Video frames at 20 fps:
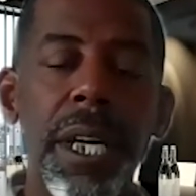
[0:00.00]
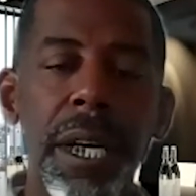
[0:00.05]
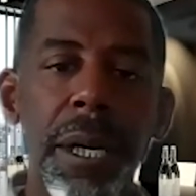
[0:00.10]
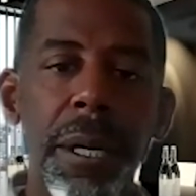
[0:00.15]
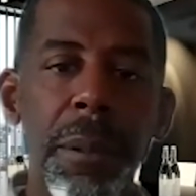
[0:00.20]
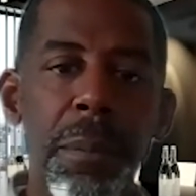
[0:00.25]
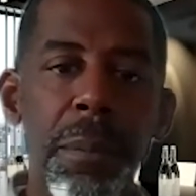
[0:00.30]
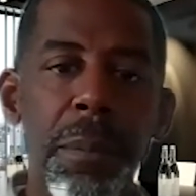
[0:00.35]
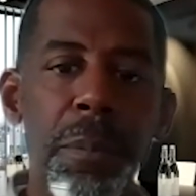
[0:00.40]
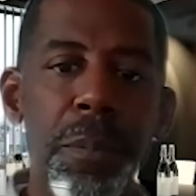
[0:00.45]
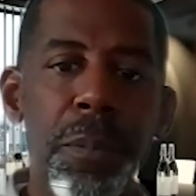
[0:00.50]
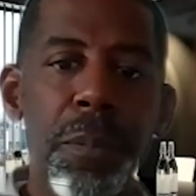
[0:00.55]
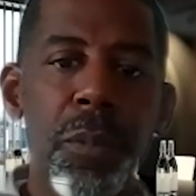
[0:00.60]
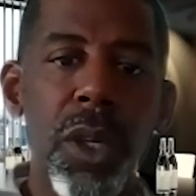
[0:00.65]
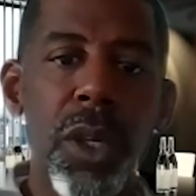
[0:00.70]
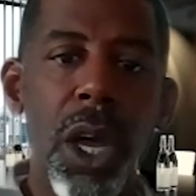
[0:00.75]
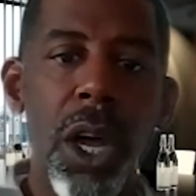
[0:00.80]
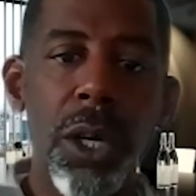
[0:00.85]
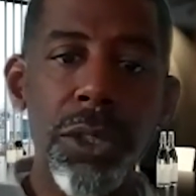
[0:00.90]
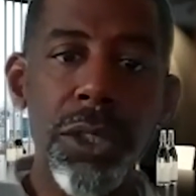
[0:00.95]
Um,
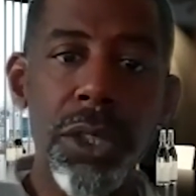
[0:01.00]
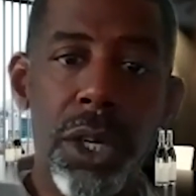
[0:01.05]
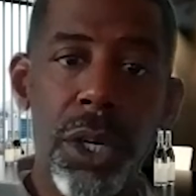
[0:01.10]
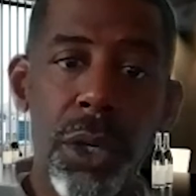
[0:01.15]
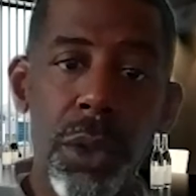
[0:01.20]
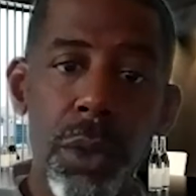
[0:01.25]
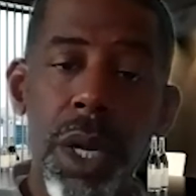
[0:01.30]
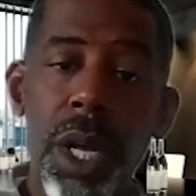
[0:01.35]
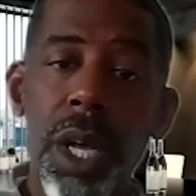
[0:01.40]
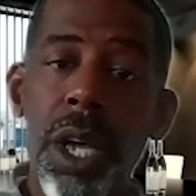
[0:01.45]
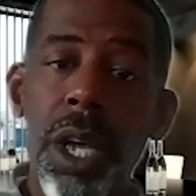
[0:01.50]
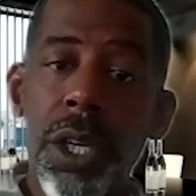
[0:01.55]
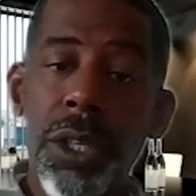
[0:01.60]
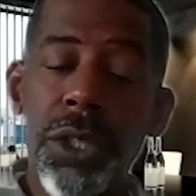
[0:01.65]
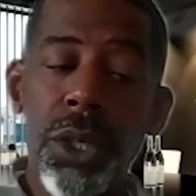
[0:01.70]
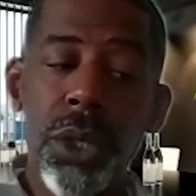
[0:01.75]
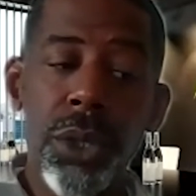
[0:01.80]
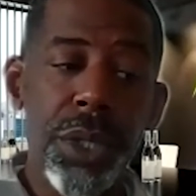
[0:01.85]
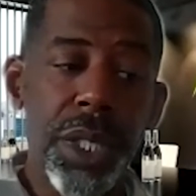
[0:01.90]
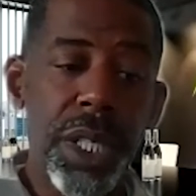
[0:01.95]
also,
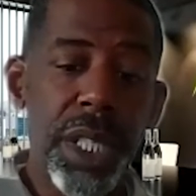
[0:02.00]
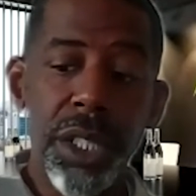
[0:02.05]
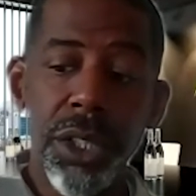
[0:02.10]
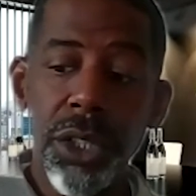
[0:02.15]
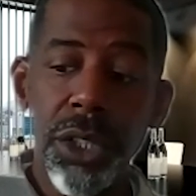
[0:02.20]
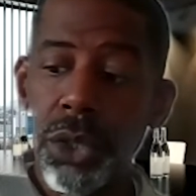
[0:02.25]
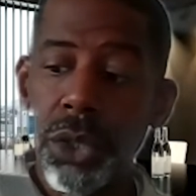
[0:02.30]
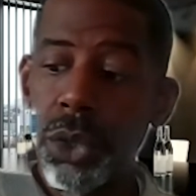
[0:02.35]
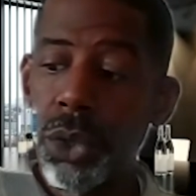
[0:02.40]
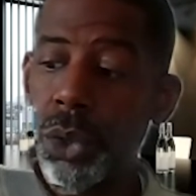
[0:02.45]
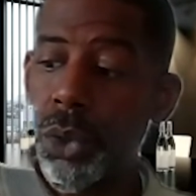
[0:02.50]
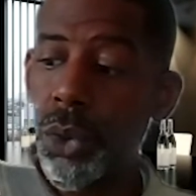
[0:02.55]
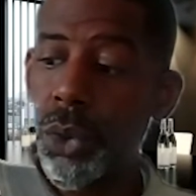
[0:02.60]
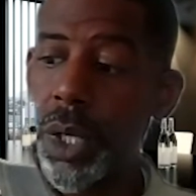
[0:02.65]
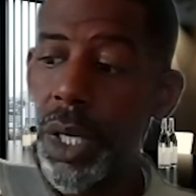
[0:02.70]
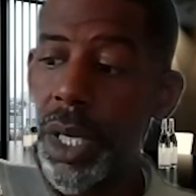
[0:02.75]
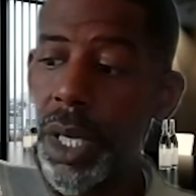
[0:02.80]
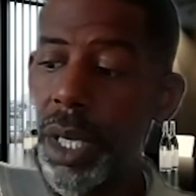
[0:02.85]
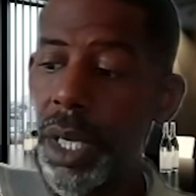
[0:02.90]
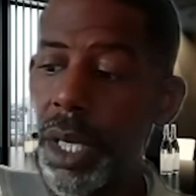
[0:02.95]
you'll need
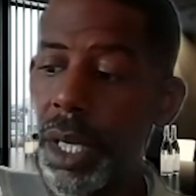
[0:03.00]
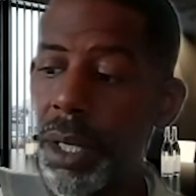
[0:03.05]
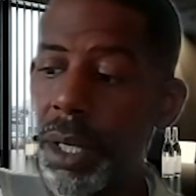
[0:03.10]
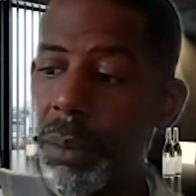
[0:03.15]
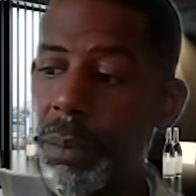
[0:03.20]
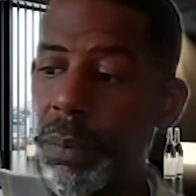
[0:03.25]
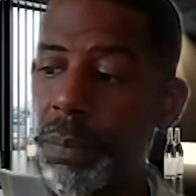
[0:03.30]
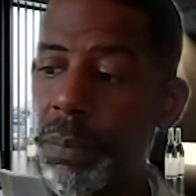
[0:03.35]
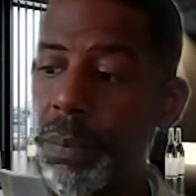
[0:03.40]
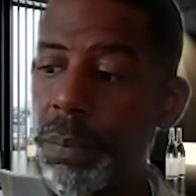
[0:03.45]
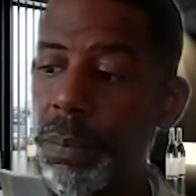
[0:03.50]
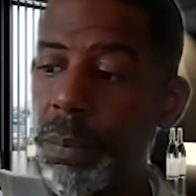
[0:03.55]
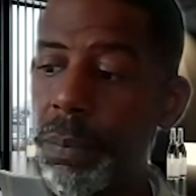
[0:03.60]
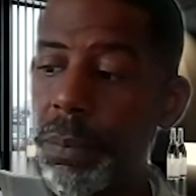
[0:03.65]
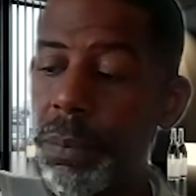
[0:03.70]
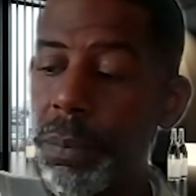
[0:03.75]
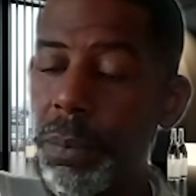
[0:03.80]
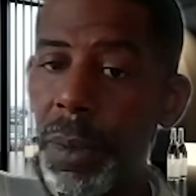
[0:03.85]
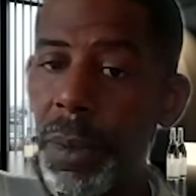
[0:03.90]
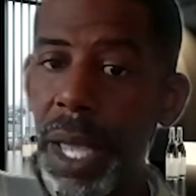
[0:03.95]
to uh,
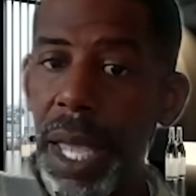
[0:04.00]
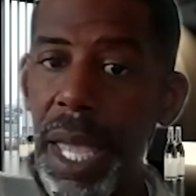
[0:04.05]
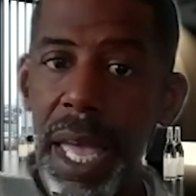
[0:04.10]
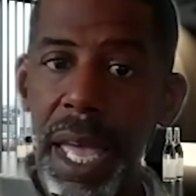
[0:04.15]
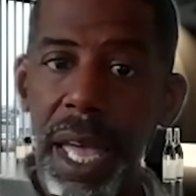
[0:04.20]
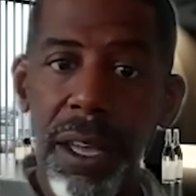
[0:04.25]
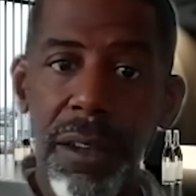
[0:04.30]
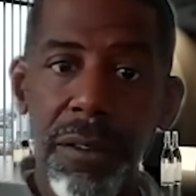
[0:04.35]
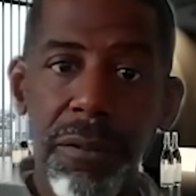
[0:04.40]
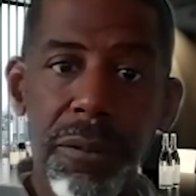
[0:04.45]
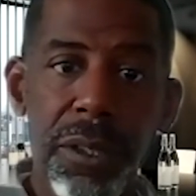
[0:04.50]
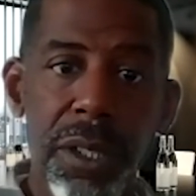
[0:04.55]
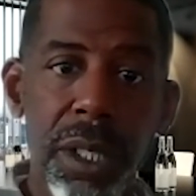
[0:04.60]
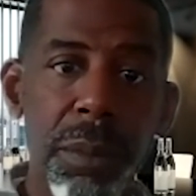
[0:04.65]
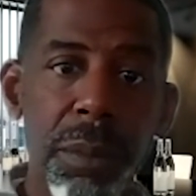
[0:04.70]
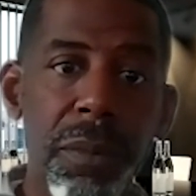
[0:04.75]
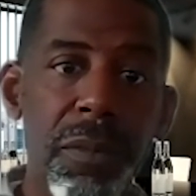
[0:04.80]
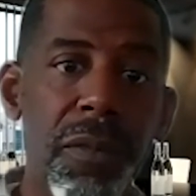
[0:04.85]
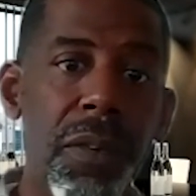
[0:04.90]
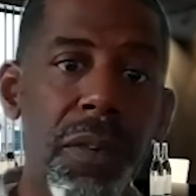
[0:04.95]
have
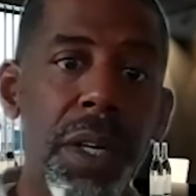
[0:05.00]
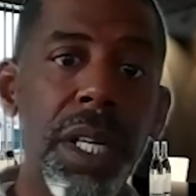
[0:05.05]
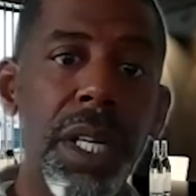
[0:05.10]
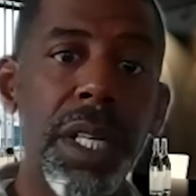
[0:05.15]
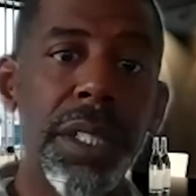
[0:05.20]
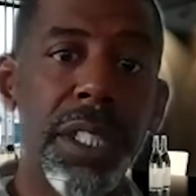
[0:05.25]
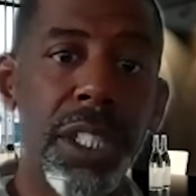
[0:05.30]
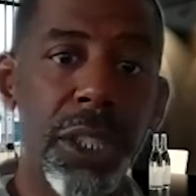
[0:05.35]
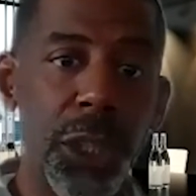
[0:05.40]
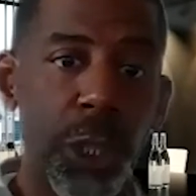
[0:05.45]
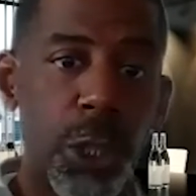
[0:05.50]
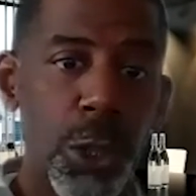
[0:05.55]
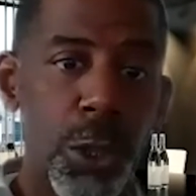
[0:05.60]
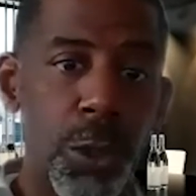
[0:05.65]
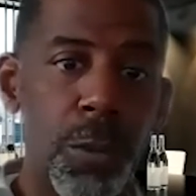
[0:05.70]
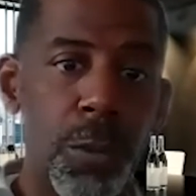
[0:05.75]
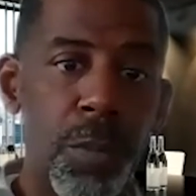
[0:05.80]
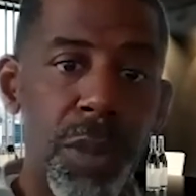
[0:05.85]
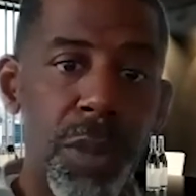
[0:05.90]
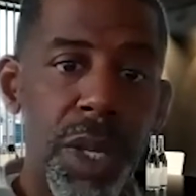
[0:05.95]
some
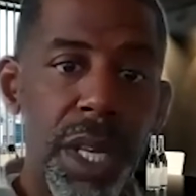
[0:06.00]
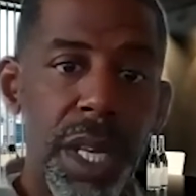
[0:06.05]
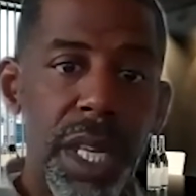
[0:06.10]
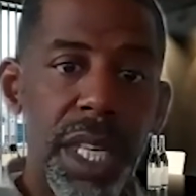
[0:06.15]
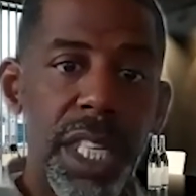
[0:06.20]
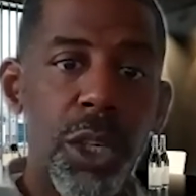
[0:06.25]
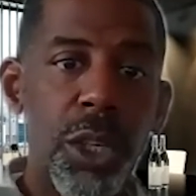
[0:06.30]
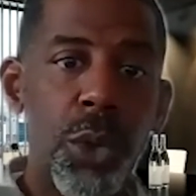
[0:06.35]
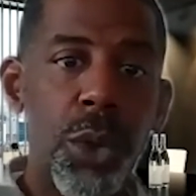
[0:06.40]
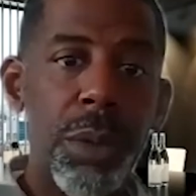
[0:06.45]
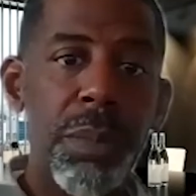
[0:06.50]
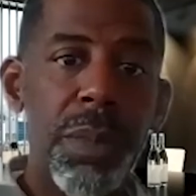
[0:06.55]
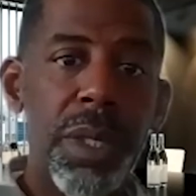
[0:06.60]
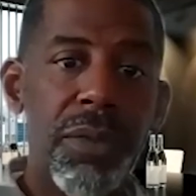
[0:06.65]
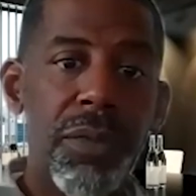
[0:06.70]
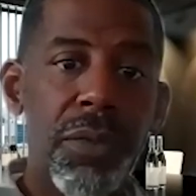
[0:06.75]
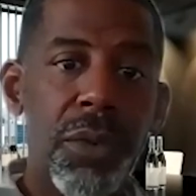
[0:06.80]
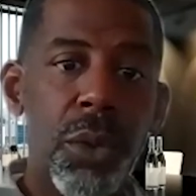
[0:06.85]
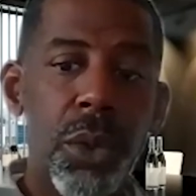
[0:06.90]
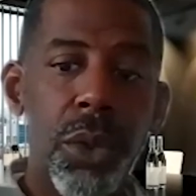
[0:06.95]
additional
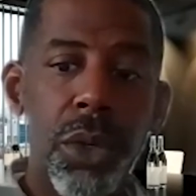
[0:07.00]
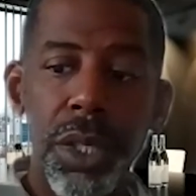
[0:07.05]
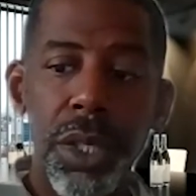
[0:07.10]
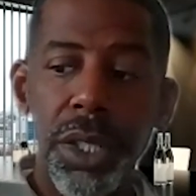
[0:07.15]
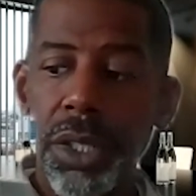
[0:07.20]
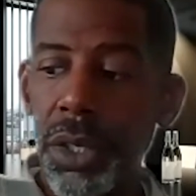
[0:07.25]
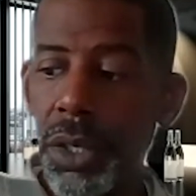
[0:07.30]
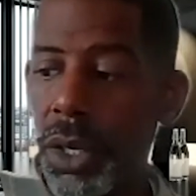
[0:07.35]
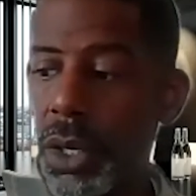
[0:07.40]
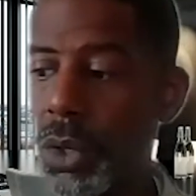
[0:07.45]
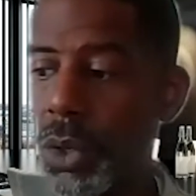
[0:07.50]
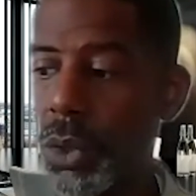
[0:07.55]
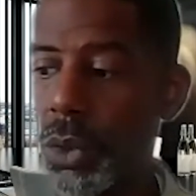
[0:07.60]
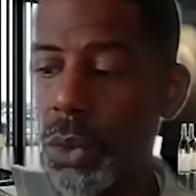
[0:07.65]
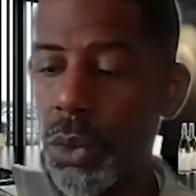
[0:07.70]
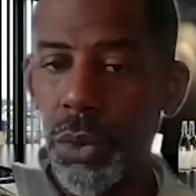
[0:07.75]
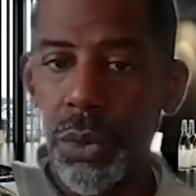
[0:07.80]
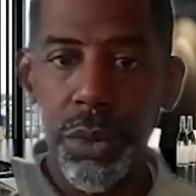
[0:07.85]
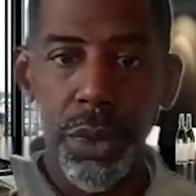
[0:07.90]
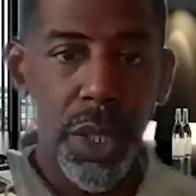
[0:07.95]
equipment for your
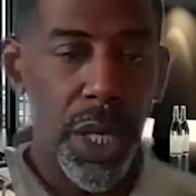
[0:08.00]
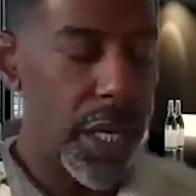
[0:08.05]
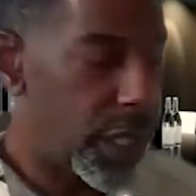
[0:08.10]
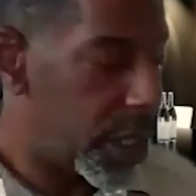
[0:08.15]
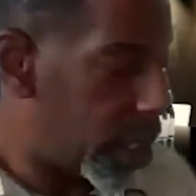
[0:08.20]
own